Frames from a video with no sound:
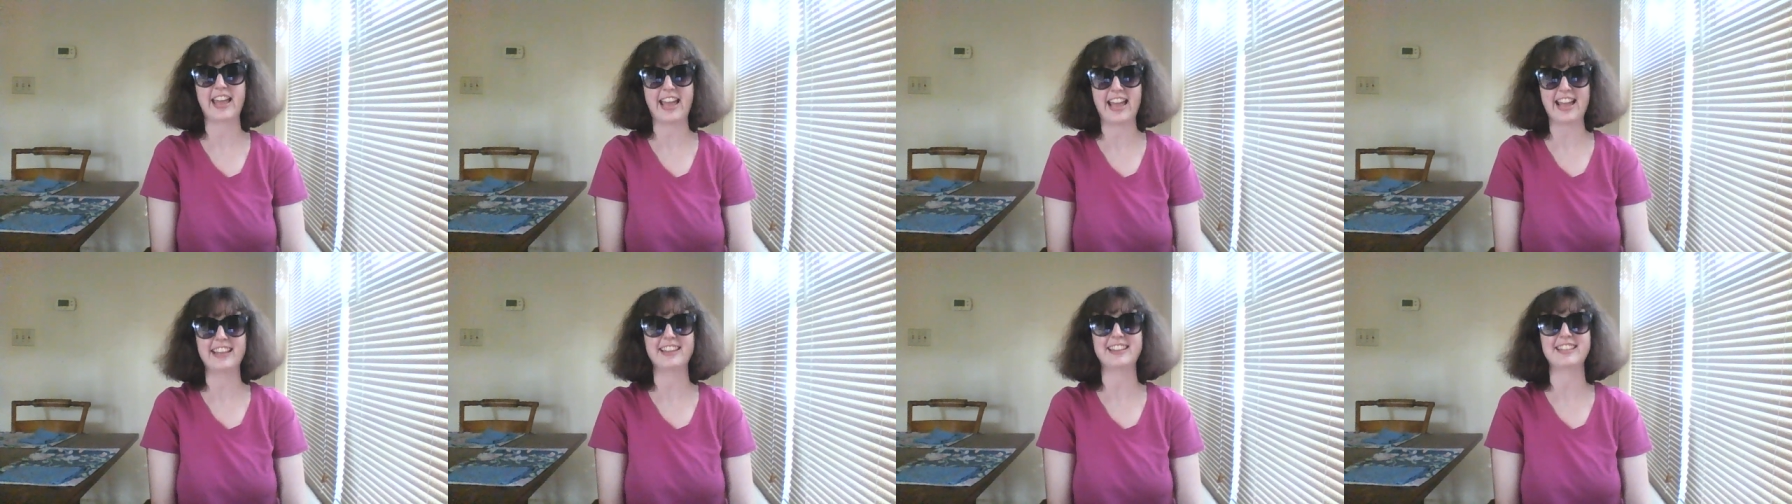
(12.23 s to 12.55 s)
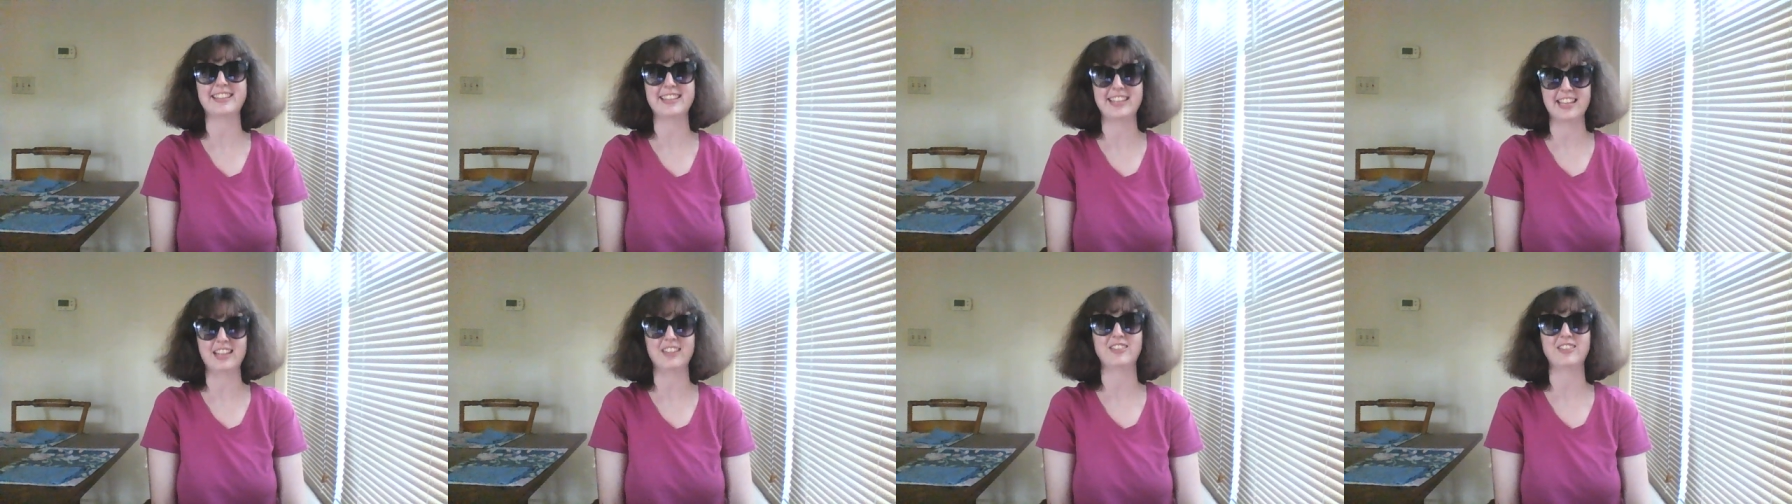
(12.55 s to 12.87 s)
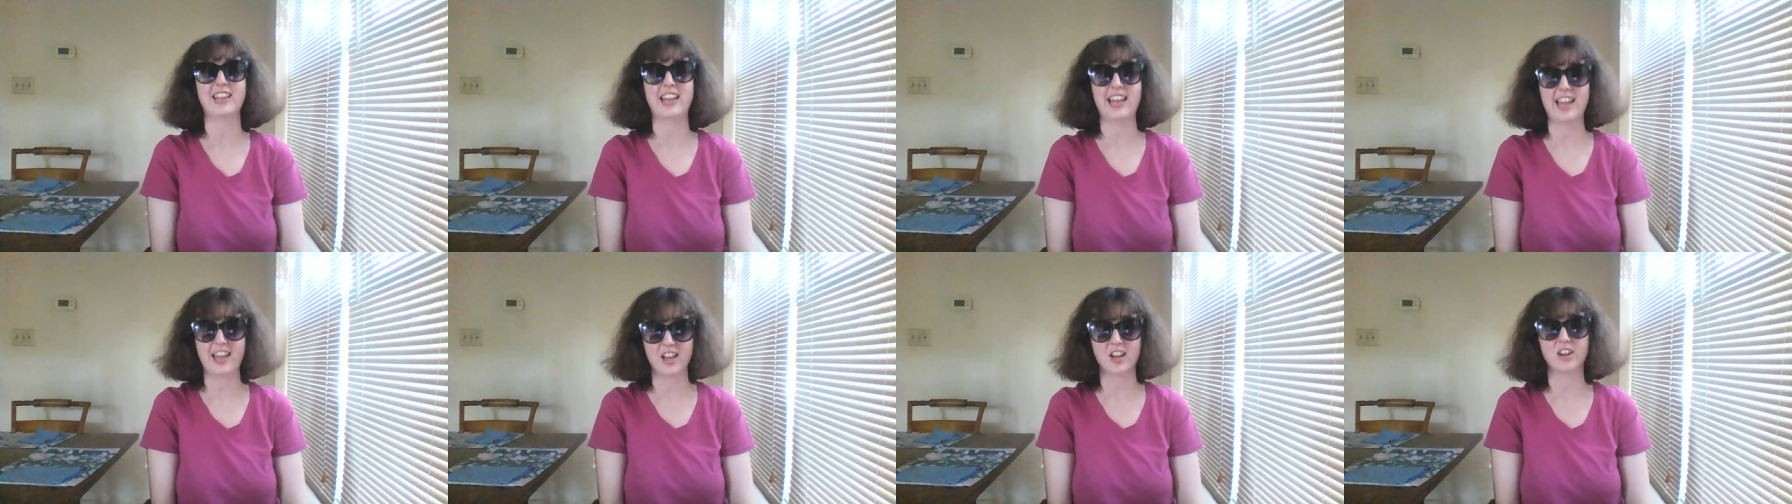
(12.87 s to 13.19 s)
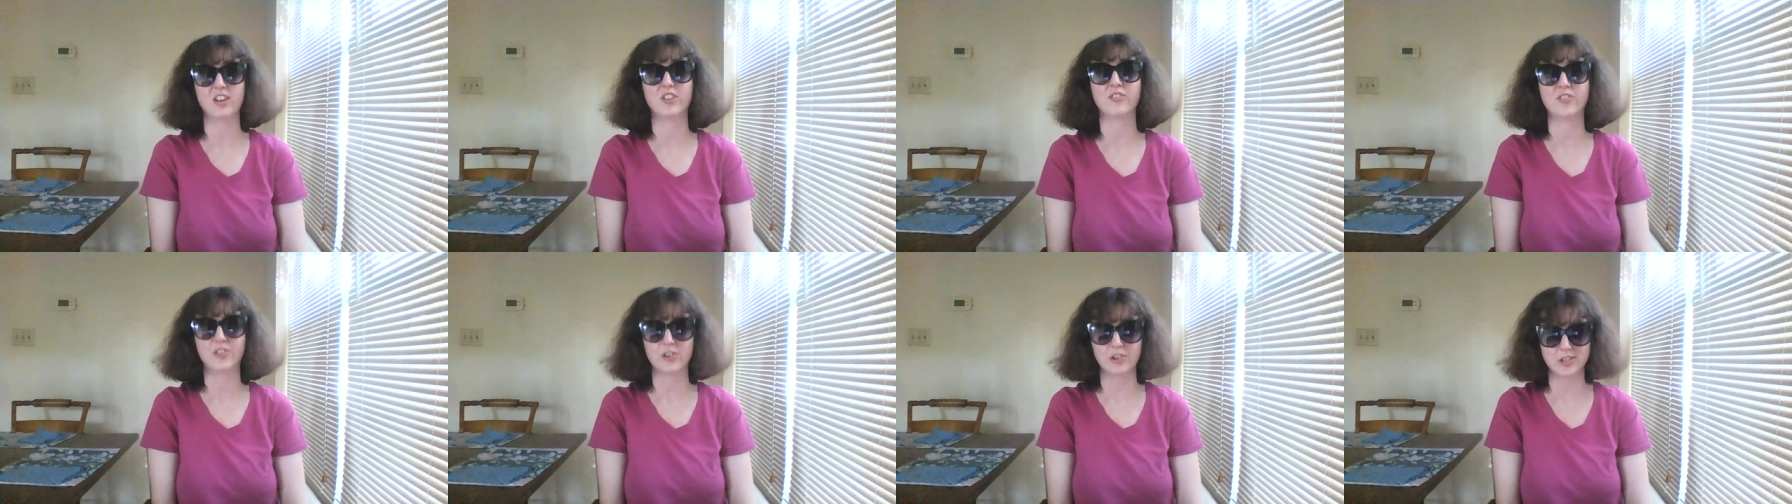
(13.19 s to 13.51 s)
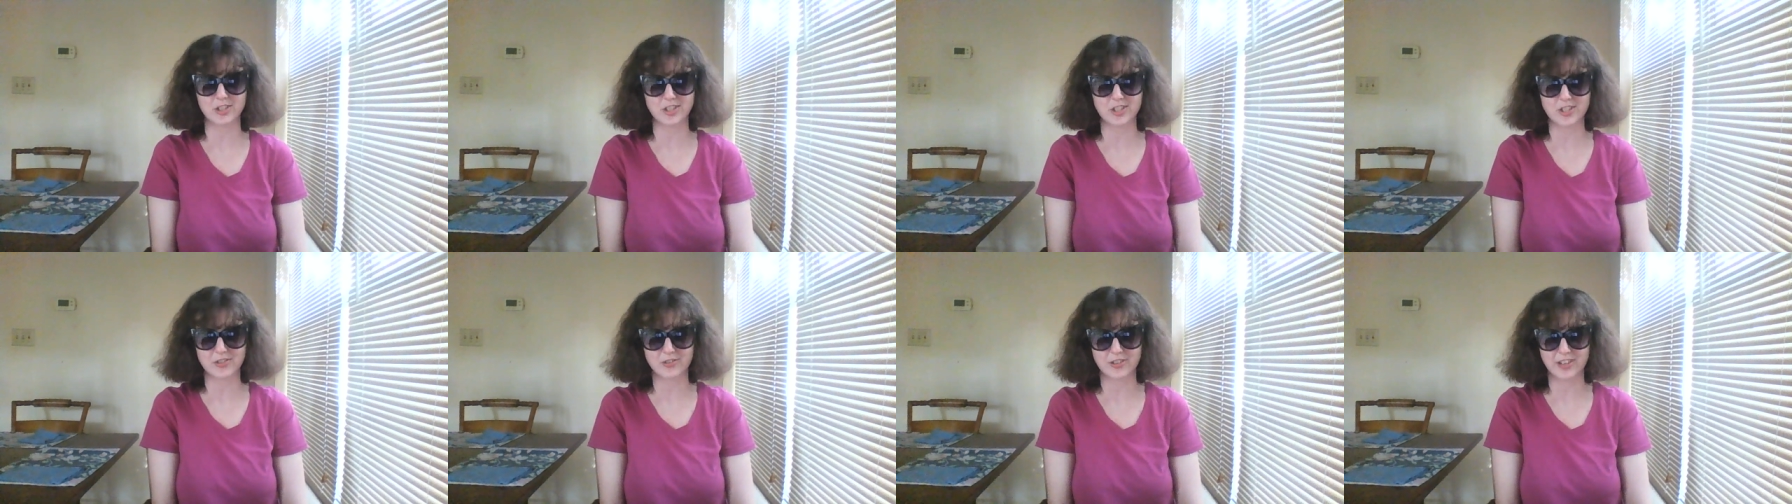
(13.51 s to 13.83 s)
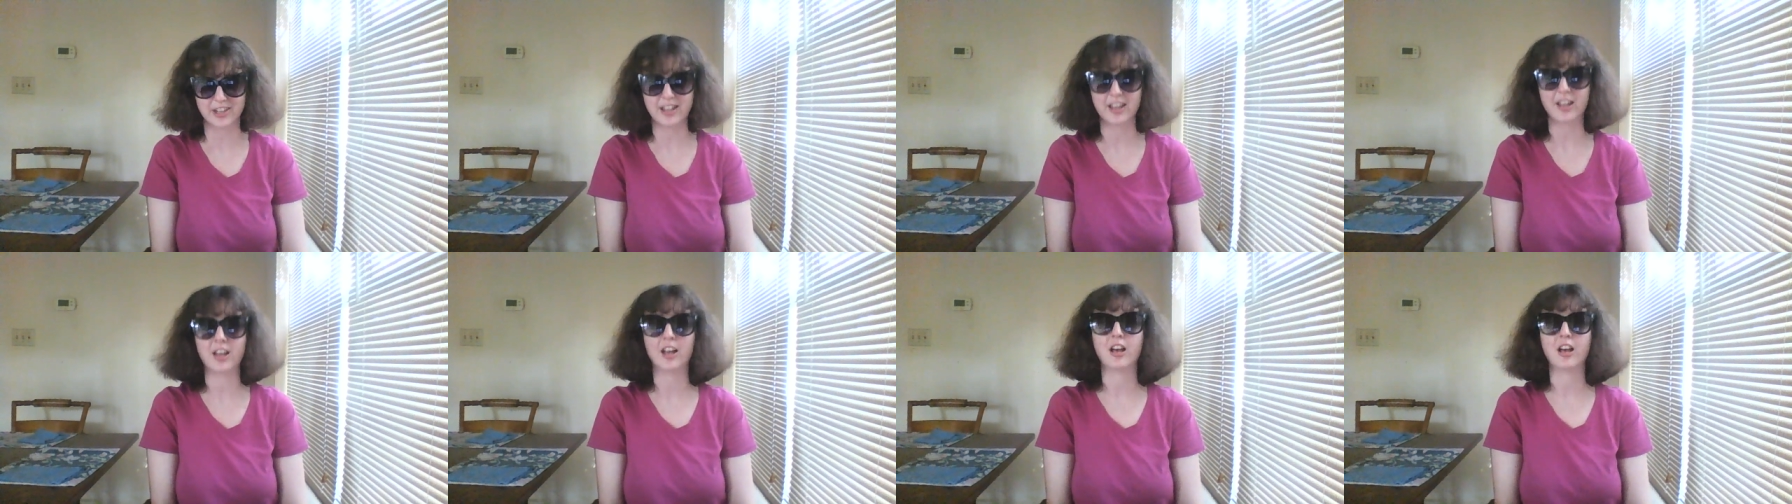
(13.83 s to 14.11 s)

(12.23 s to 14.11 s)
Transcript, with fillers: 18th anniversary